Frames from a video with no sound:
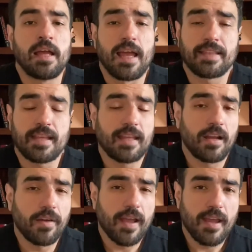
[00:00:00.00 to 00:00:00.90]
And then I
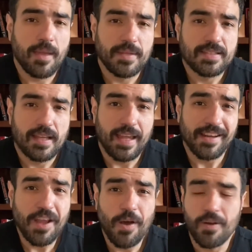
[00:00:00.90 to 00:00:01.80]
look at him and say
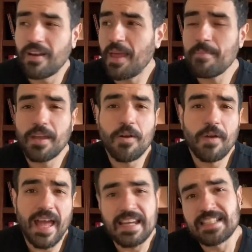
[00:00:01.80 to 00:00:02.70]
like, "No, let me go
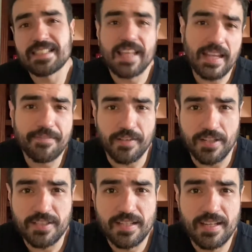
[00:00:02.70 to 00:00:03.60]
get in state
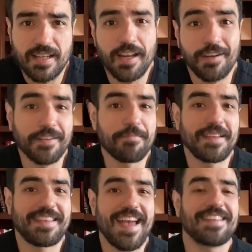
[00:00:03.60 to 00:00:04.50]
first." He looked
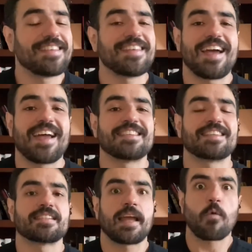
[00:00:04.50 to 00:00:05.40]
me dead in the eye and
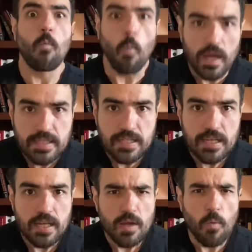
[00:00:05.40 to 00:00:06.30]
says like,
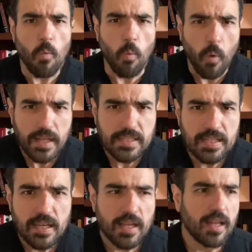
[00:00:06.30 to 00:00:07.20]
"What?
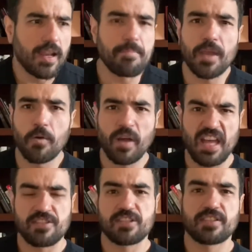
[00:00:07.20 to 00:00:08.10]
Let me go
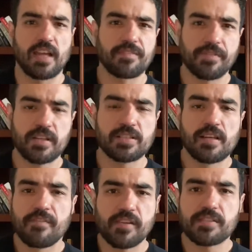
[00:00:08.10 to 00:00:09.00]
get in state
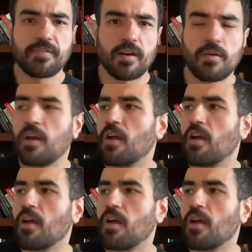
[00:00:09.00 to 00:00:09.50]
first? First of all,